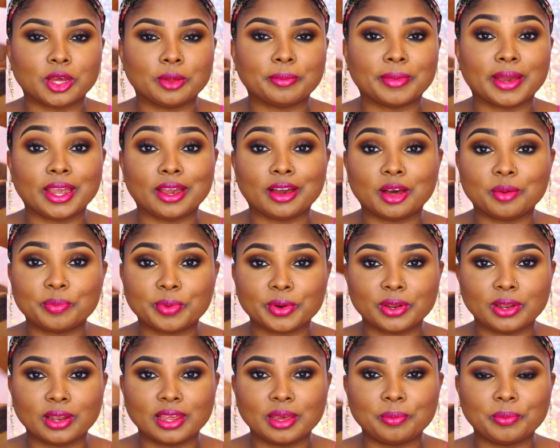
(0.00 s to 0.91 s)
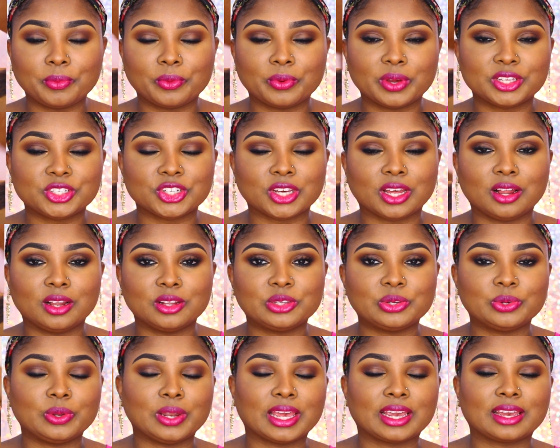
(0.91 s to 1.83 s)
on my upper lip which I'll
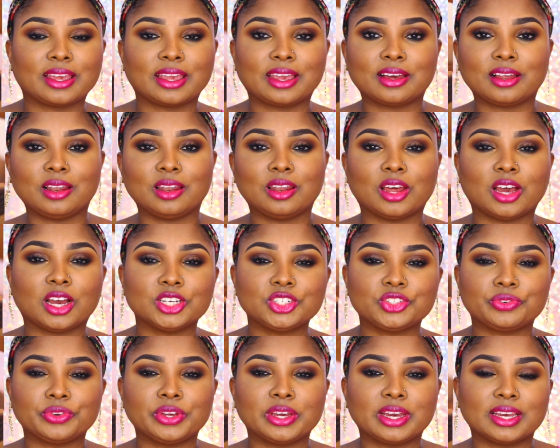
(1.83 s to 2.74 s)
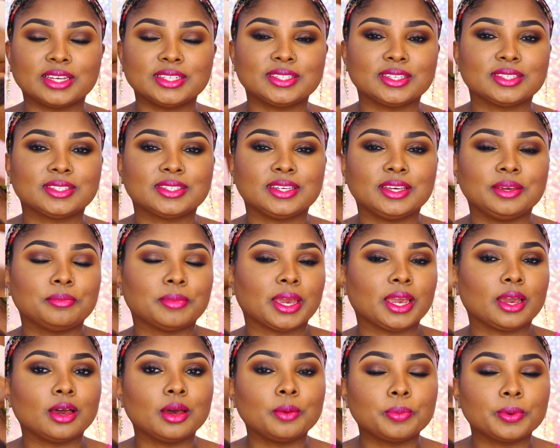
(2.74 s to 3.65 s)
do like a collage for you guys to see
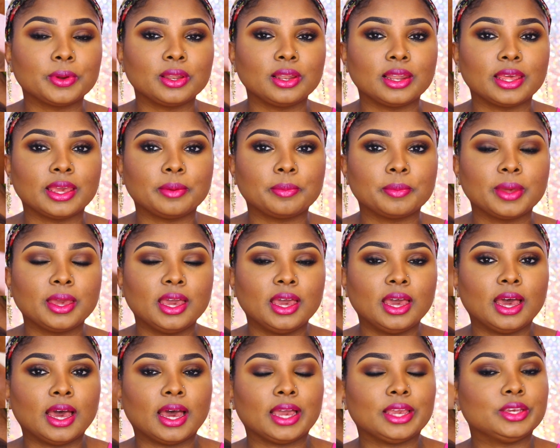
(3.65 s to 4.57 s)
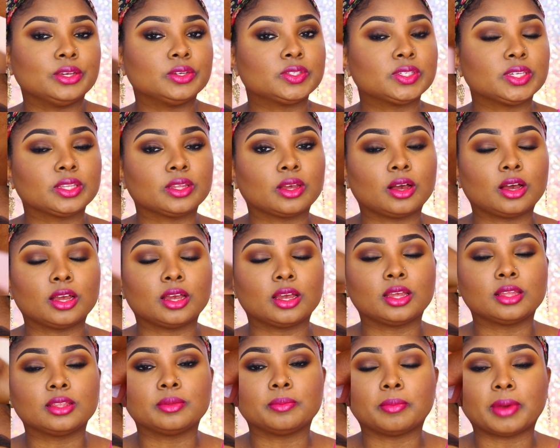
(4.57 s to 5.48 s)
my upper lip I used it
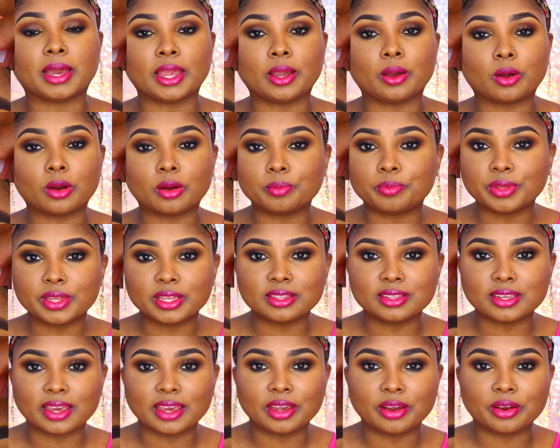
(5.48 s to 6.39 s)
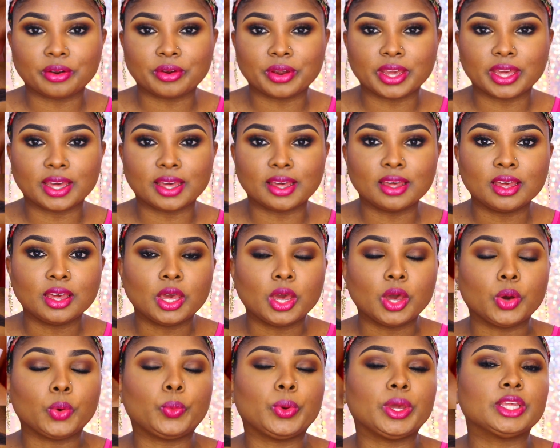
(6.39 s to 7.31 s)
on my armpit area
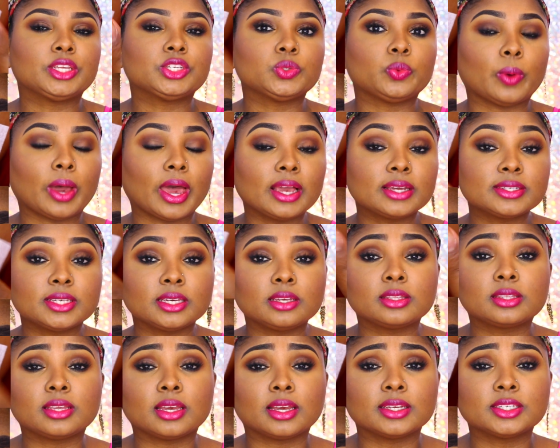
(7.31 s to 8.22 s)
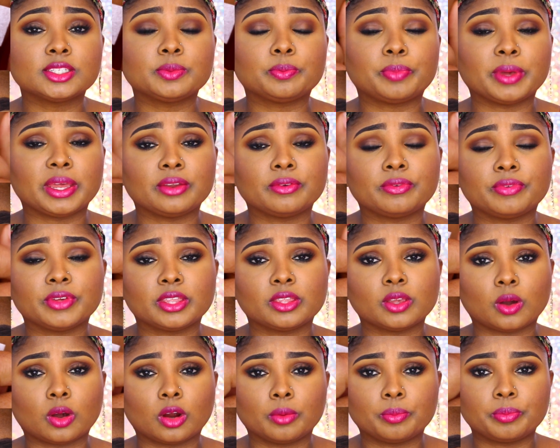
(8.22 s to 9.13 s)
which waxing does benefit
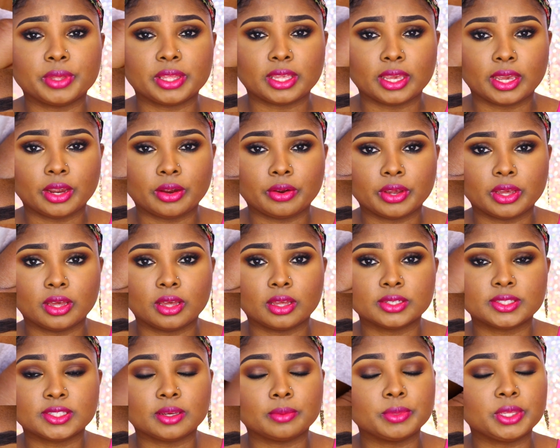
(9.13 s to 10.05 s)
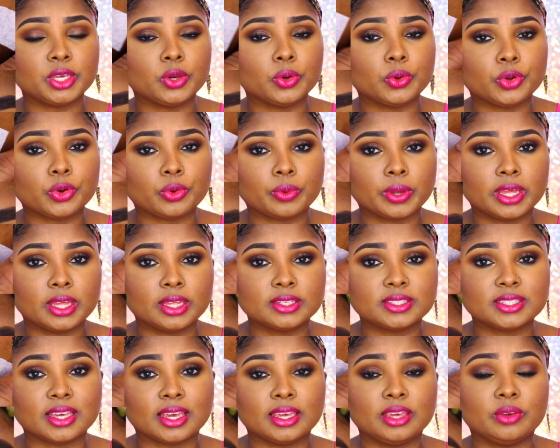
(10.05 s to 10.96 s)
the armpit area some
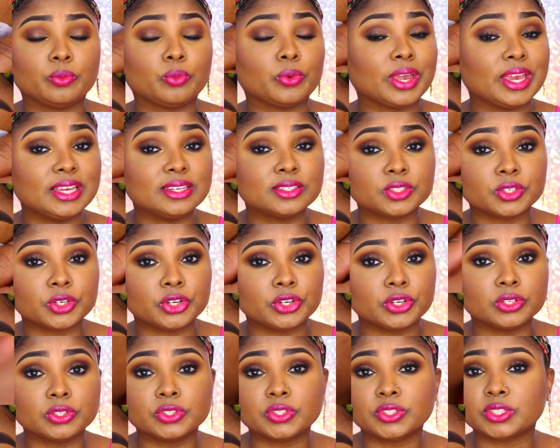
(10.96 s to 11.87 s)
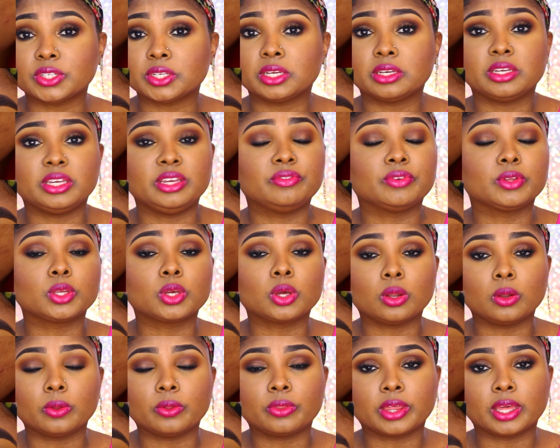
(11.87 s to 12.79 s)
deodorants razors, even
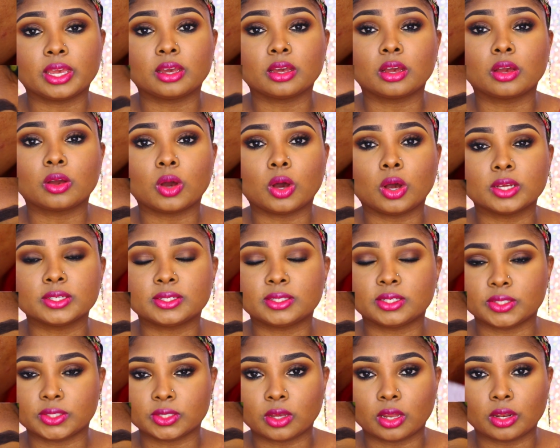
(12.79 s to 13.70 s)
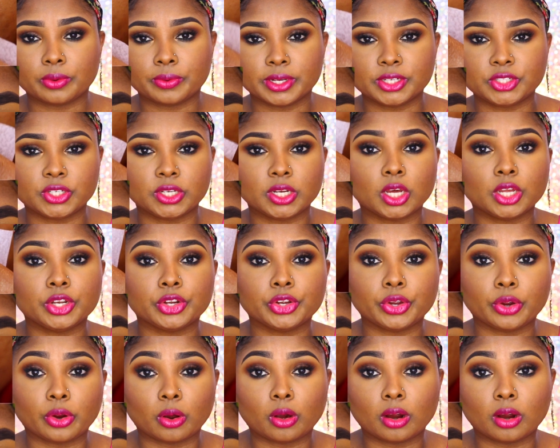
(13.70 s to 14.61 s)
clothing can cause discoloration under your